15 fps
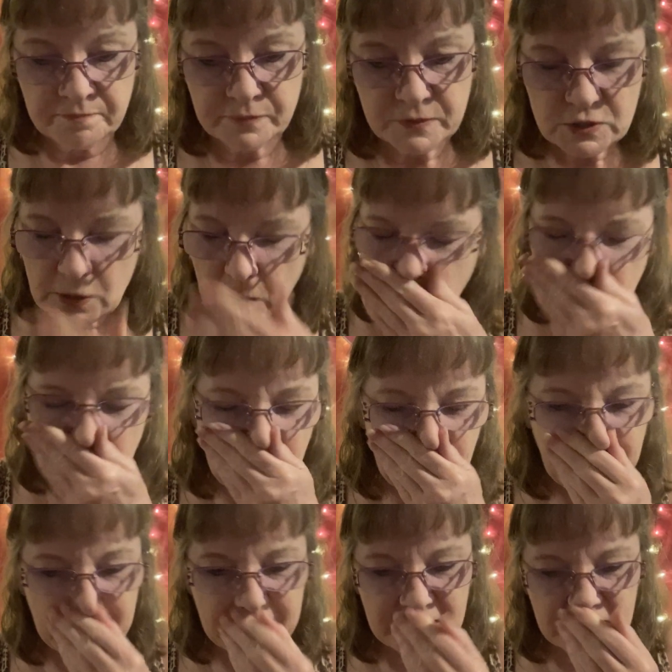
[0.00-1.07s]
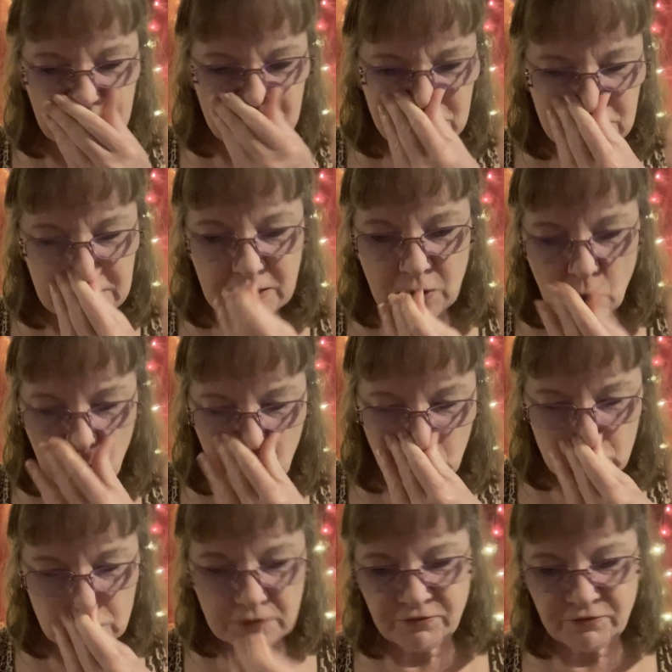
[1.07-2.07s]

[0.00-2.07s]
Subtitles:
Sorry, I got an itchy nose.